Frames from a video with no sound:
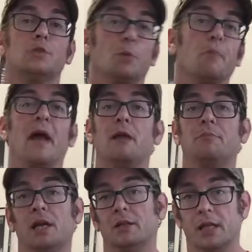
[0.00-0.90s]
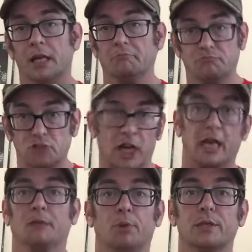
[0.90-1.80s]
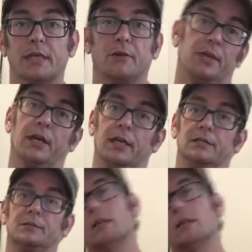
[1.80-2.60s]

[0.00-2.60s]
Superman being the gigantic Boy Scout that he is.